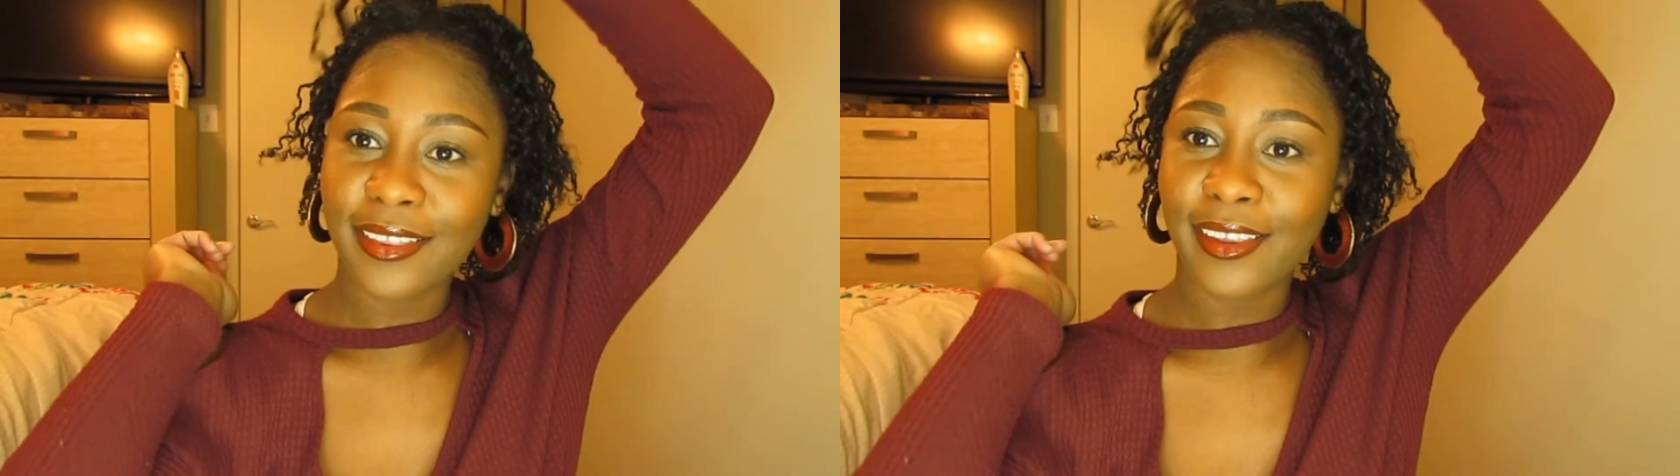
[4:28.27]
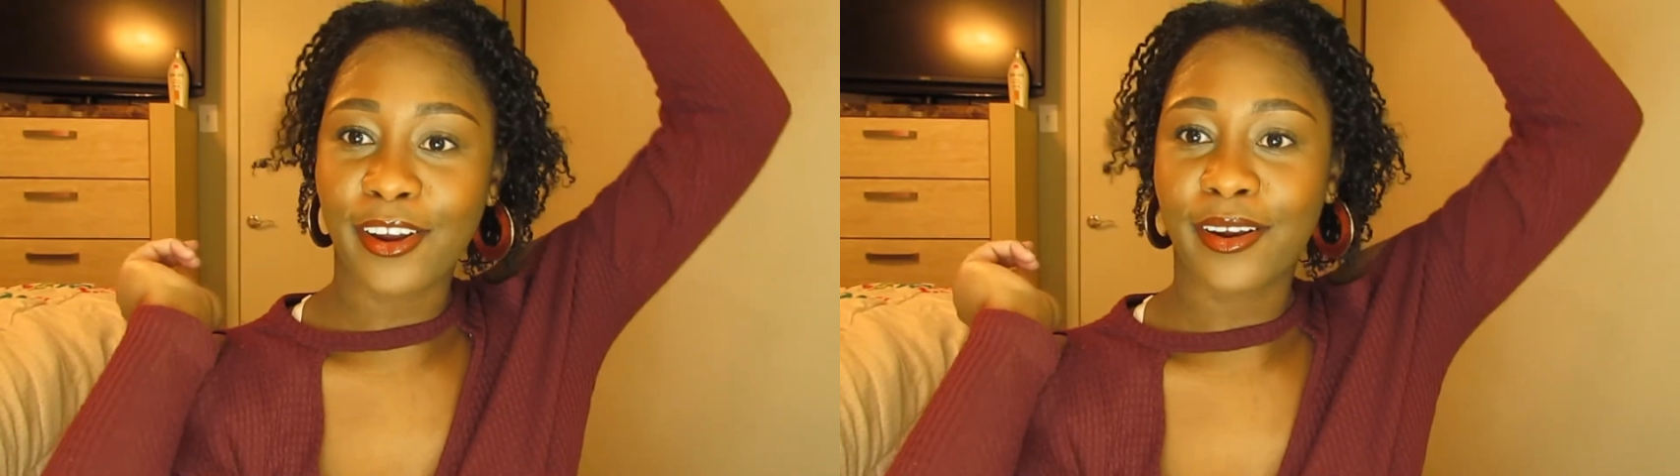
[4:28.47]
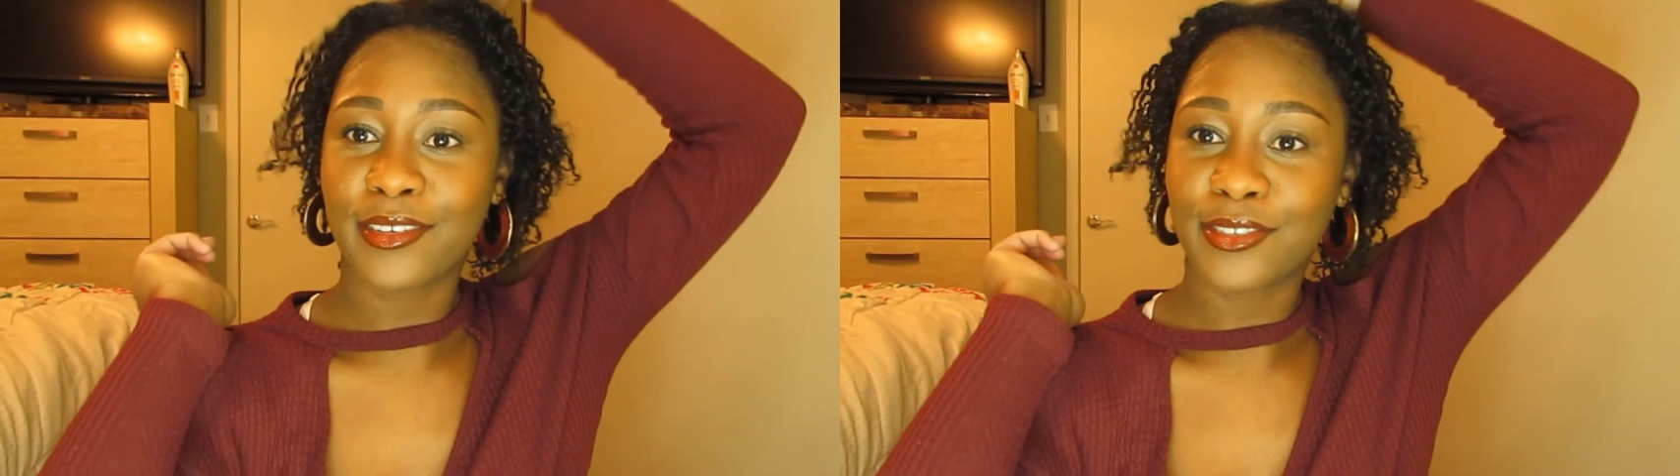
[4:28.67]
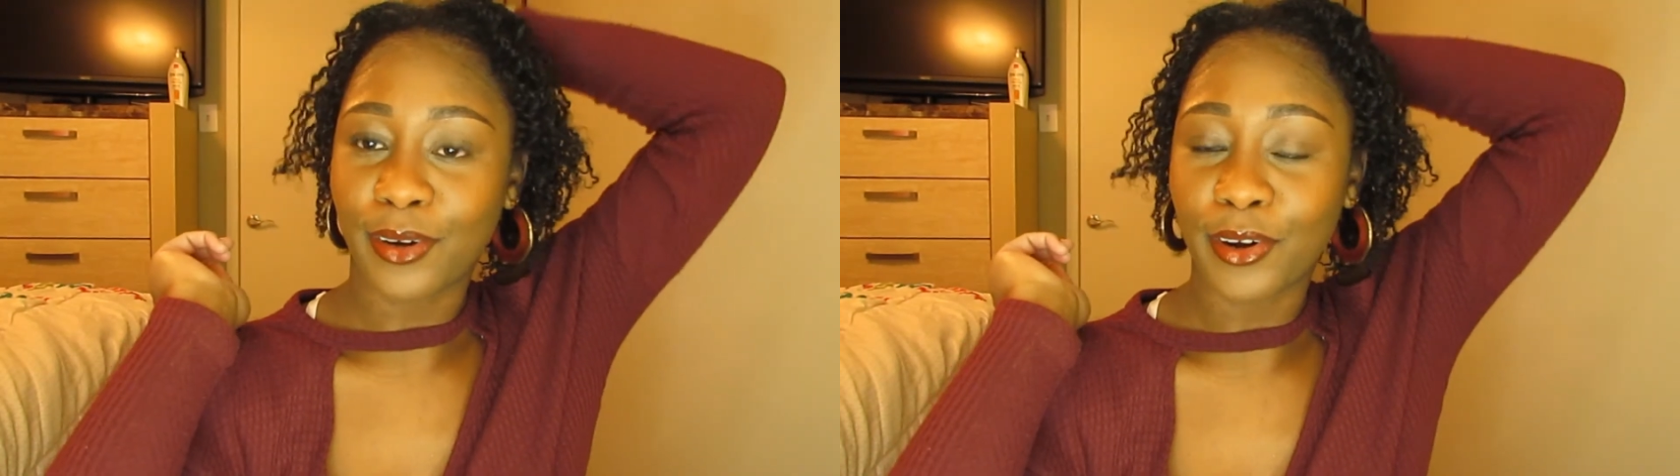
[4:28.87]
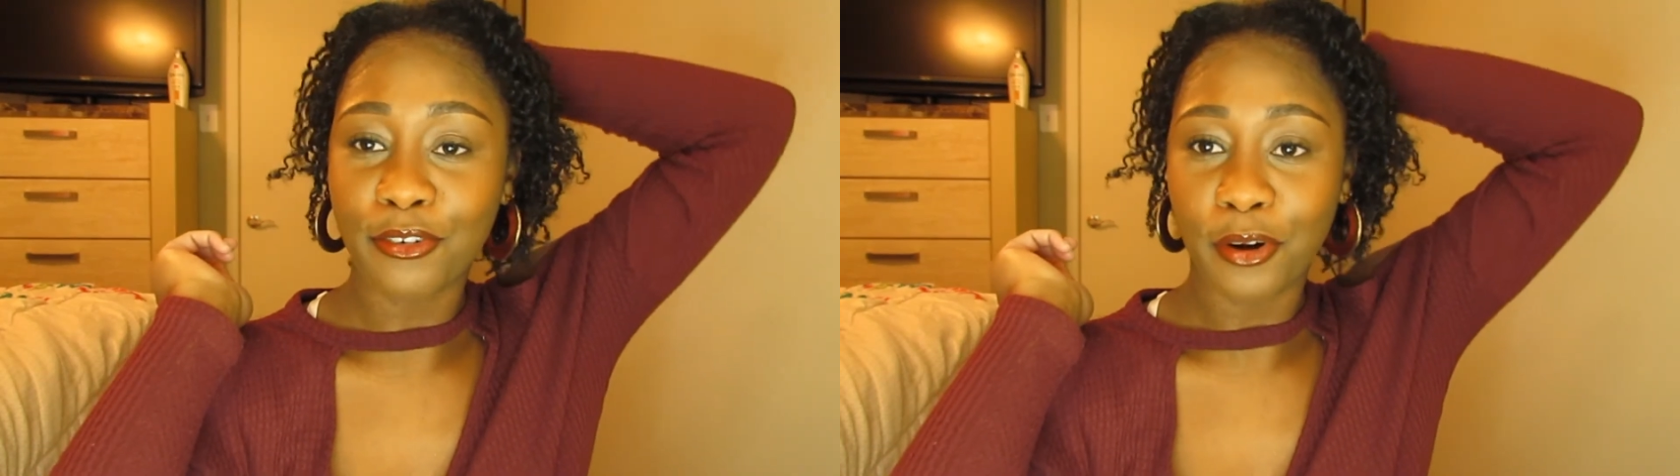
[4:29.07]
they're gonna
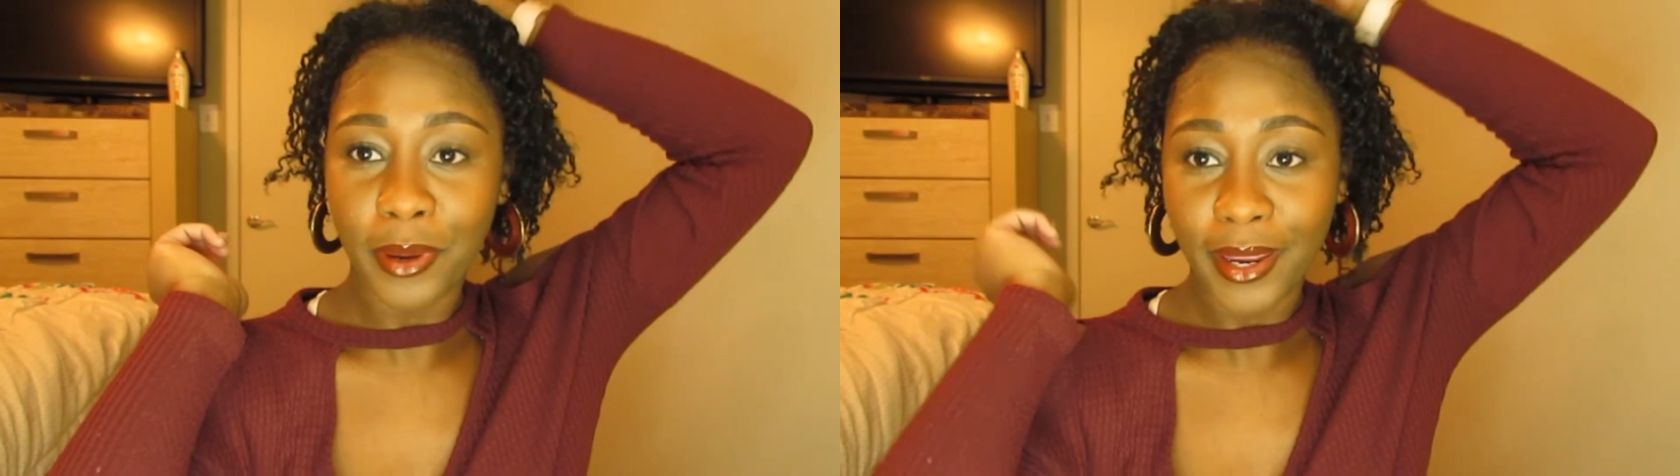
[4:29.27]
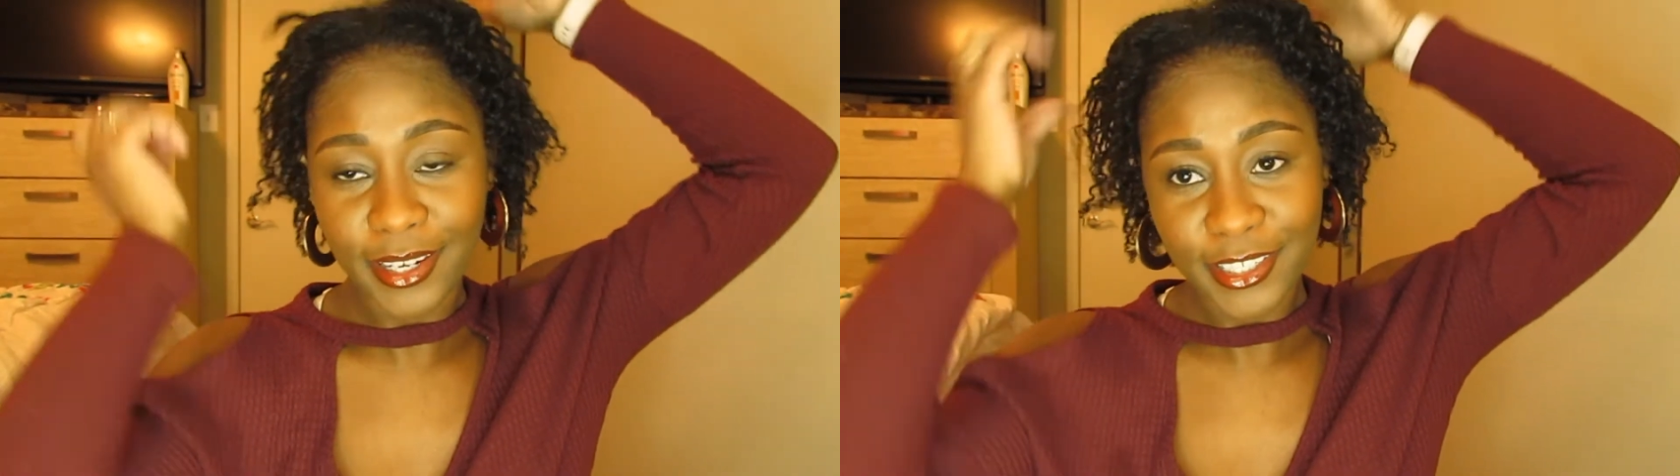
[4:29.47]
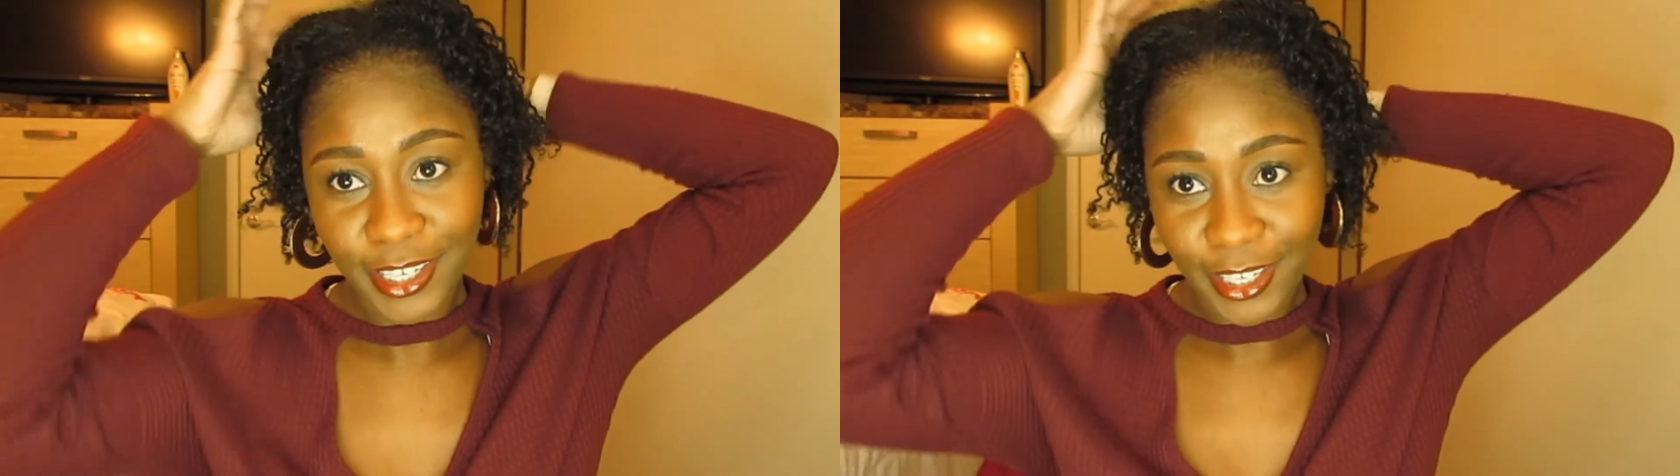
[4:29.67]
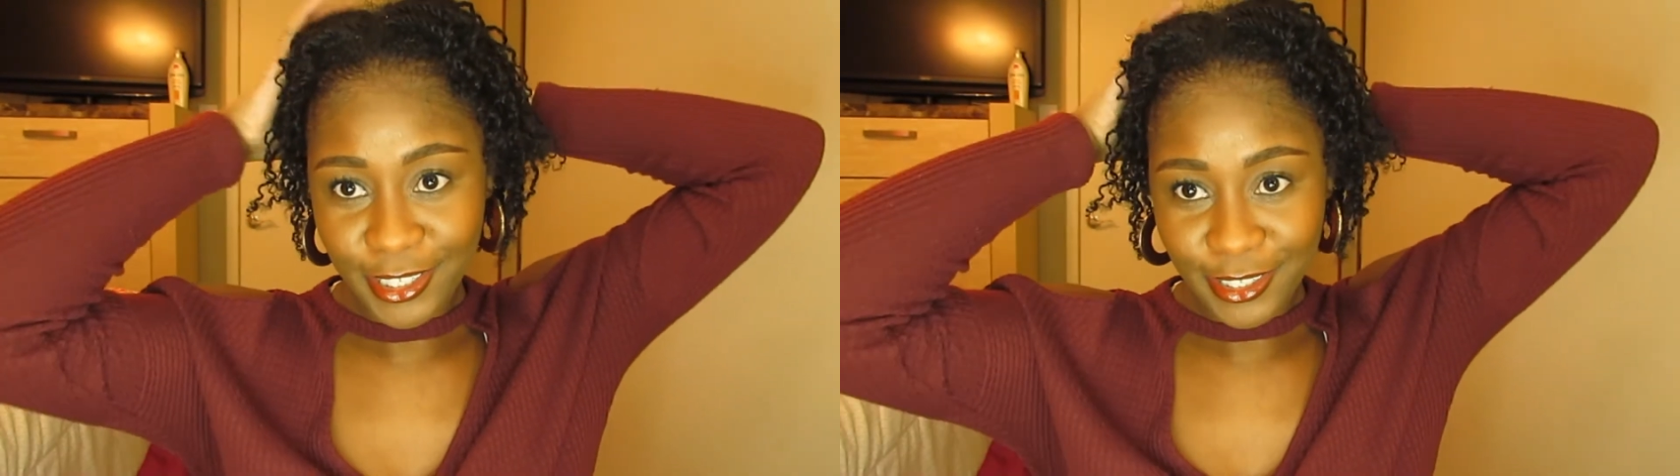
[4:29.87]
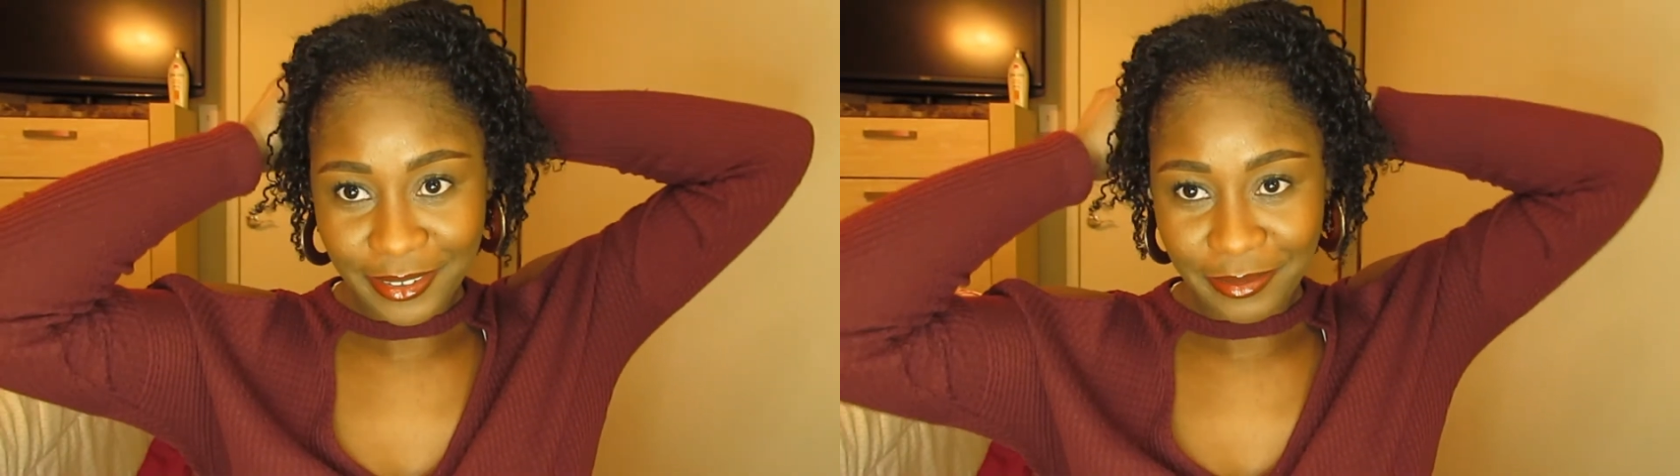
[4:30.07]
start growing and
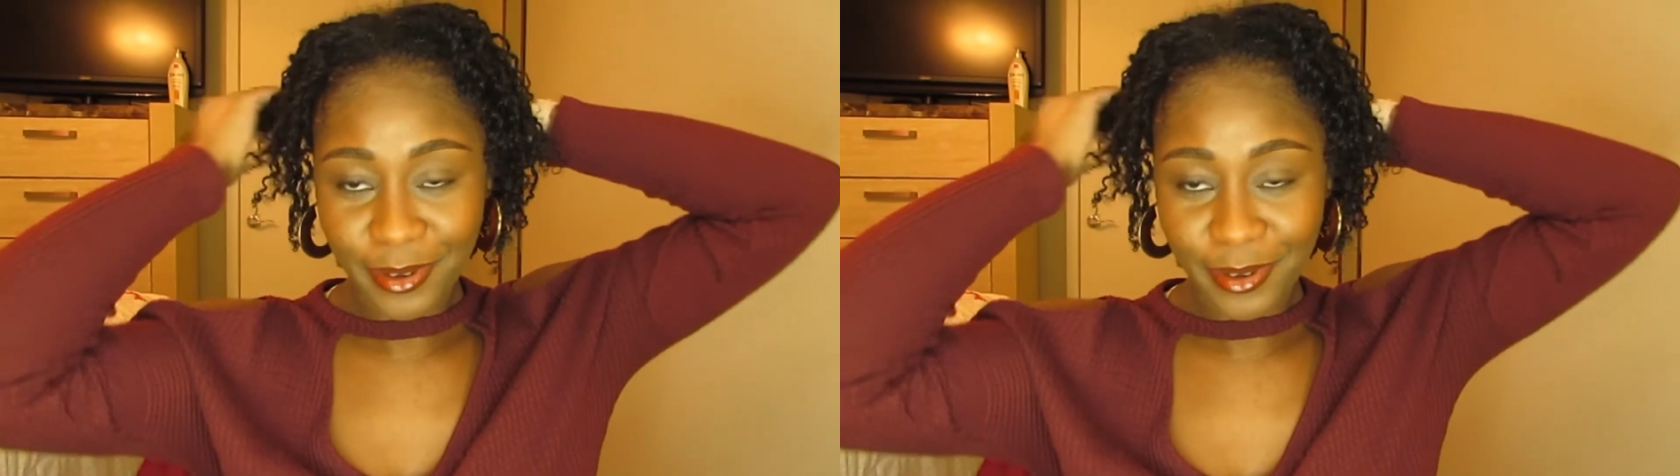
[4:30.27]
changing.